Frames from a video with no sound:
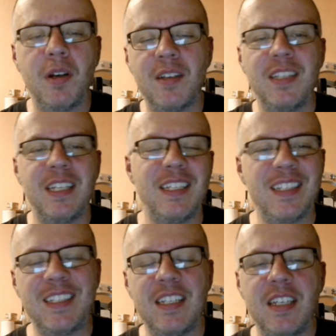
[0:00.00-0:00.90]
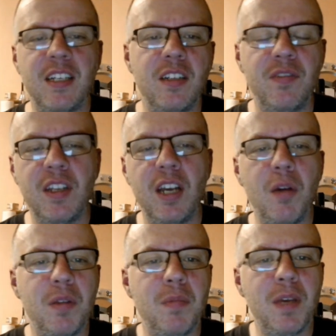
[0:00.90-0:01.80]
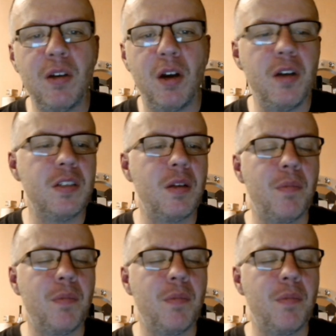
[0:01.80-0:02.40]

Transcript: Steelers Syndicate video with me, your host,